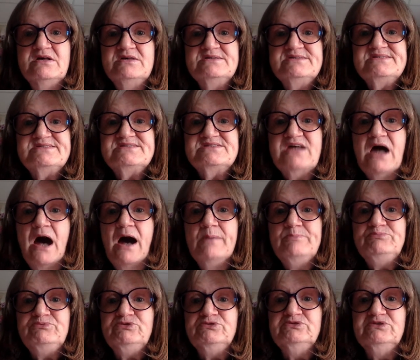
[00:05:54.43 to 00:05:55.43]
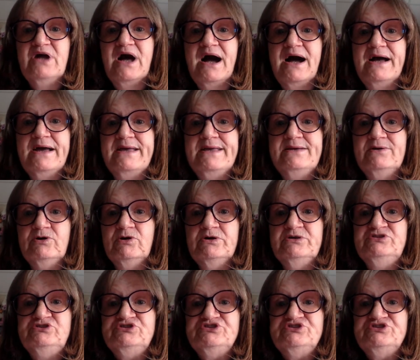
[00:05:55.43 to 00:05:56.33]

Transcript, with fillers: Stop relying on